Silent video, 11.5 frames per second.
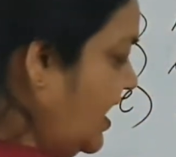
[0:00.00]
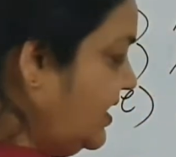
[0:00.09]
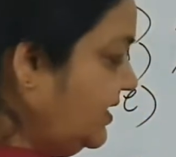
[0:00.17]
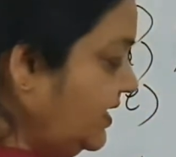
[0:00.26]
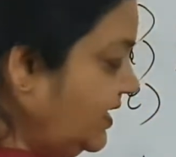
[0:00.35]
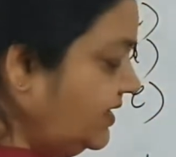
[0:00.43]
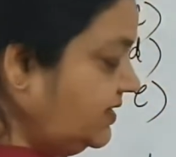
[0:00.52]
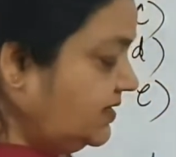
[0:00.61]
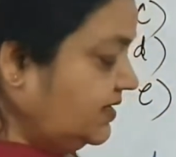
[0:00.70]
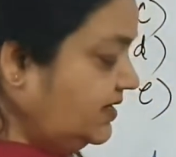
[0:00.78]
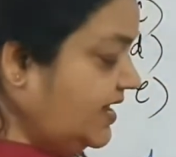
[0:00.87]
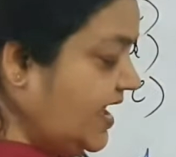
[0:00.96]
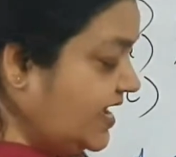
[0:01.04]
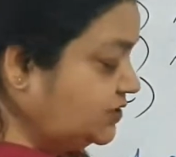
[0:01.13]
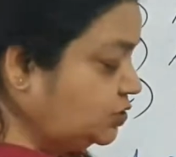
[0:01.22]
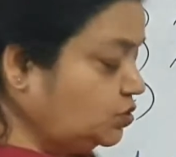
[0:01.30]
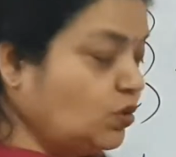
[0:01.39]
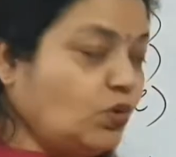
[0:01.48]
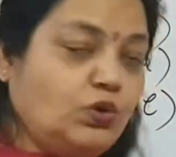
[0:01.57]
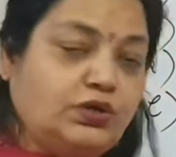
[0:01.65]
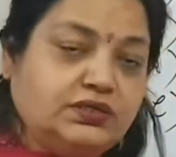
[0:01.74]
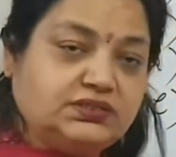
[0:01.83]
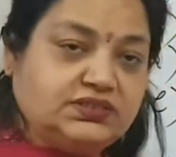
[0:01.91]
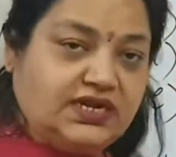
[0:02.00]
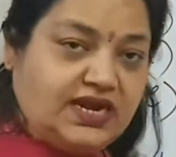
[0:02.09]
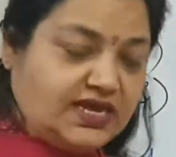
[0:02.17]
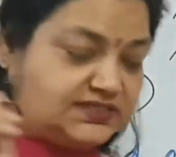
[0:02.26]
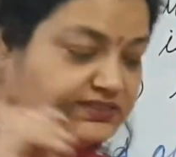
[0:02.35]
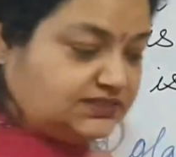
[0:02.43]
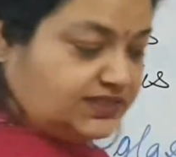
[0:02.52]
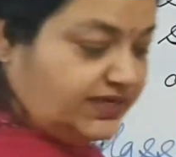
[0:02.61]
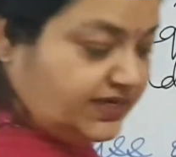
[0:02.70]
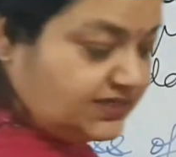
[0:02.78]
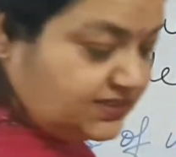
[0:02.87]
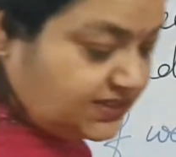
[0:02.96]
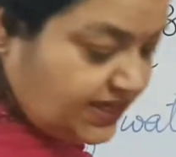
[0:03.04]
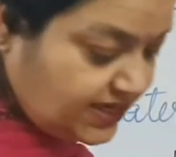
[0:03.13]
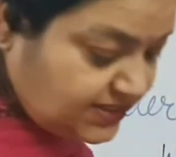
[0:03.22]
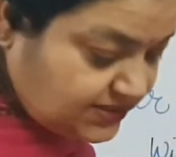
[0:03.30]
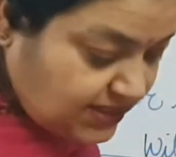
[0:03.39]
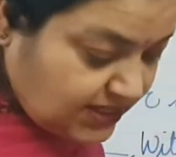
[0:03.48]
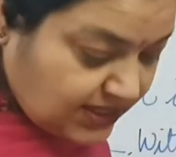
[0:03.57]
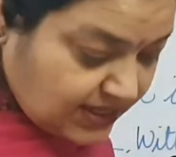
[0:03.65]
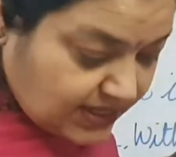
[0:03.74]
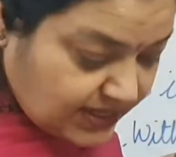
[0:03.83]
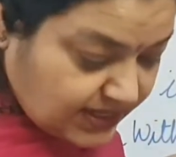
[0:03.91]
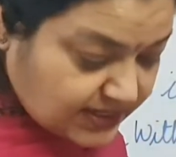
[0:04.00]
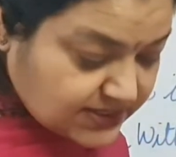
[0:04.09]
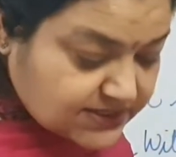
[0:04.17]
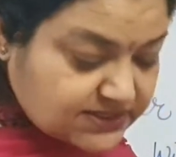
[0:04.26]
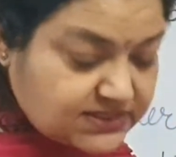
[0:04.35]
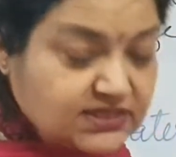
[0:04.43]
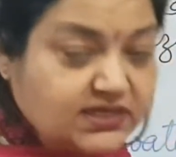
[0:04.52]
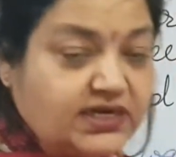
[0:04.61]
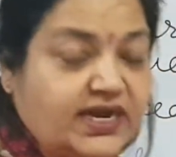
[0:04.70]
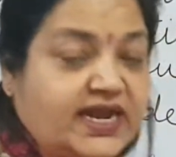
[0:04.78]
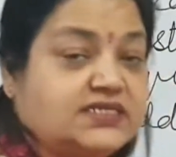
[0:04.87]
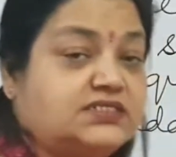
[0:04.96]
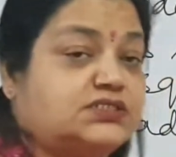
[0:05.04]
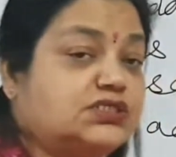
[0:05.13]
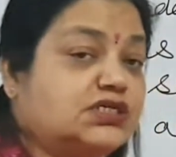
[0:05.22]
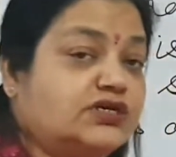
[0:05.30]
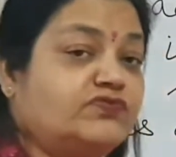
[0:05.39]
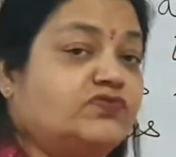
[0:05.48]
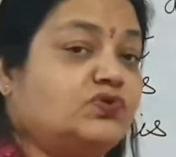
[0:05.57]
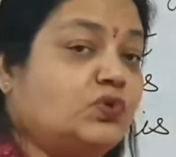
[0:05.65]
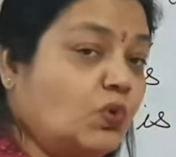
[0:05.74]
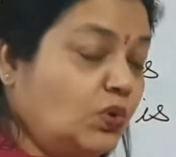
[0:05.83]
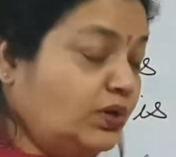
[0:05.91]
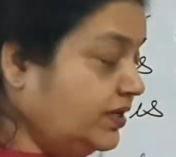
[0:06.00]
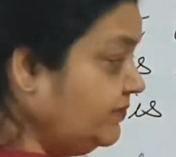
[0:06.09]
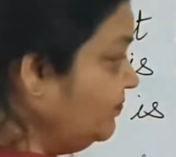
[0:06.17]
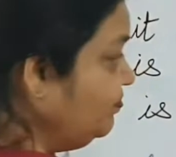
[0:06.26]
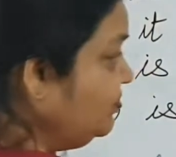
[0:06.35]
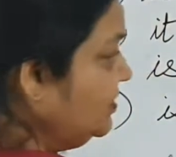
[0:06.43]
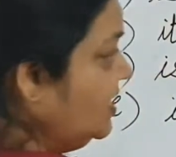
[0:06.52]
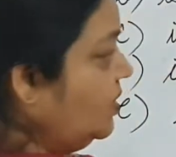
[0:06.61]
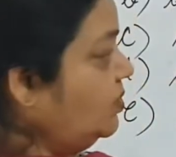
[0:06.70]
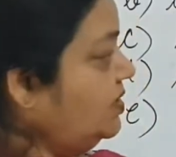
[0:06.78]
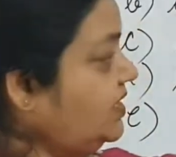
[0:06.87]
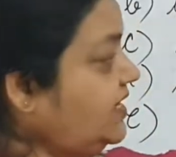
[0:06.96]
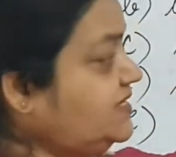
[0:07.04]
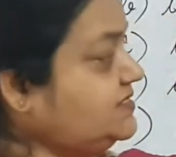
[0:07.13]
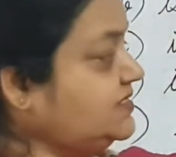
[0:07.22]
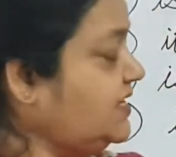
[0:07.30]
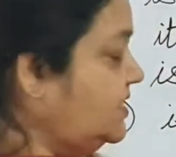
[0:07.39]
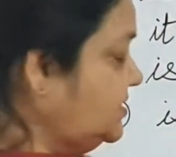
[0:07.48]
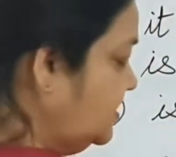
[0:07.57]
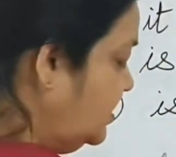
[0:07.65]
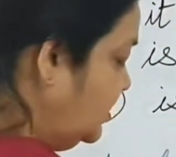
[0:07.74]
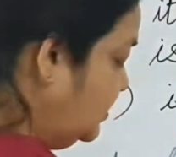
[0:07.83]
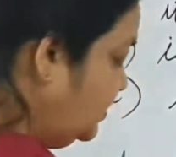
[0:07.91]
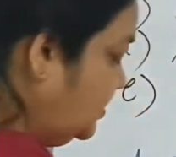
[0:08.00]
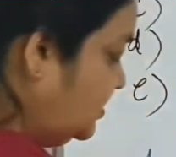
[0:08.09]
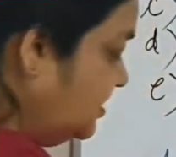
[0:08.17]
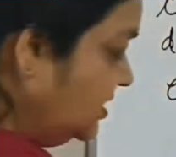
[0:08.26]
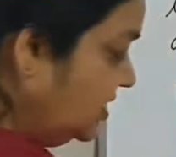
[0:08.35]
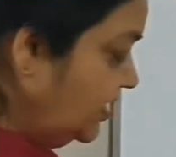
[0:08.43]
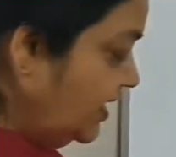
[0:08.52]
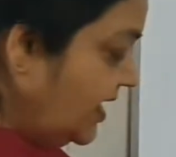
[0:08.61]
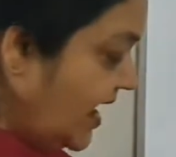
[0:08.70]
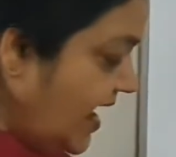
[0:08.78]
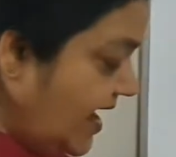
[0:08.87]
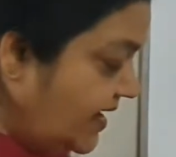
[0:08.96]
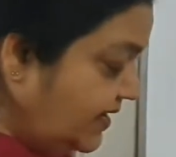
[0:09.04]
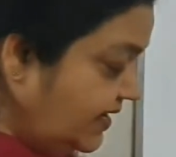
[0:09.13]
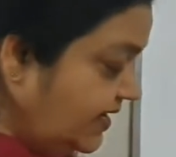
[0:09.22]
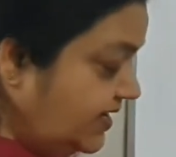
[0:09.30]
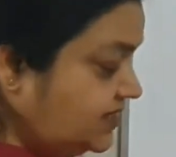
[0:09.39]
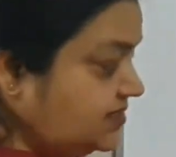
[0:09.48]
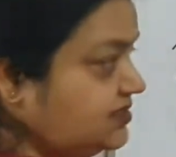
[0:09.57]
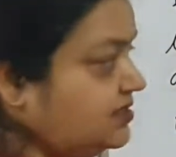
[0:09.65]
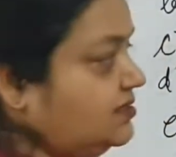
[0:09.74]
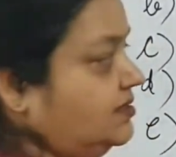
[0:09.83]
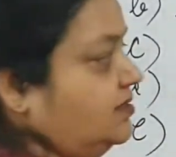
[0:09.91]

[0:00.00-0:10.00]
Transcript: And it dash cold. The last sentence says stir and serve cold. Now it is stirred and it